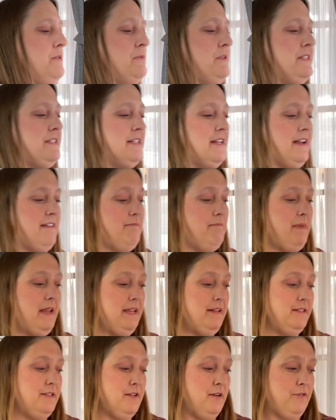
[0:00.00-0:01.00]
ones that I've
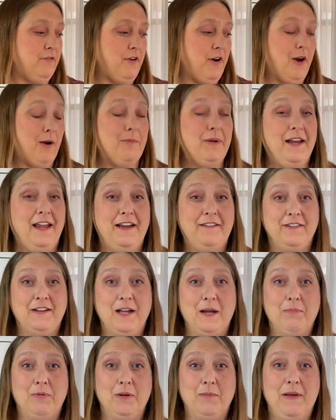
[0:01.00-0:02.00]
made so far, but I have a
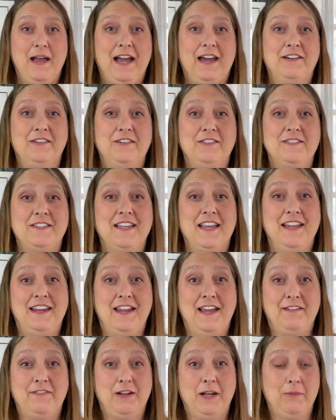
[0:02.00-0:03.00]
couple of patterns and
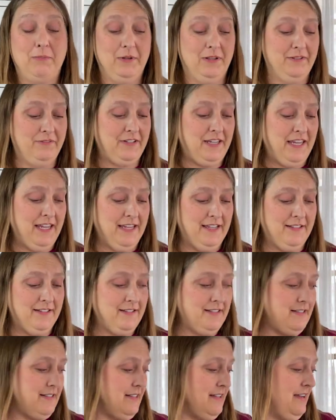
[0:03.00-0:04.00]
have a couple of
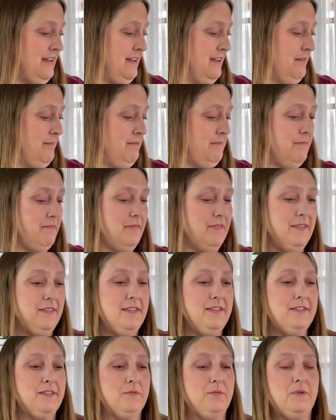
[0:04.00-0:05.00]
kits.
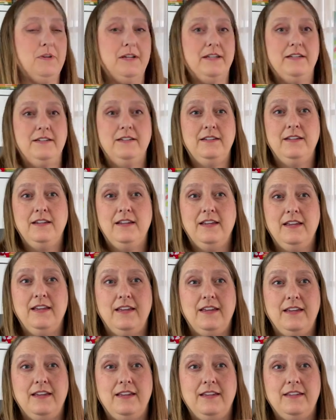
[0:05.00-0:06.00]
This one
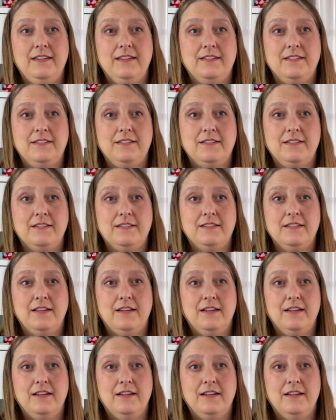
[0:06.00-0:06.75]
is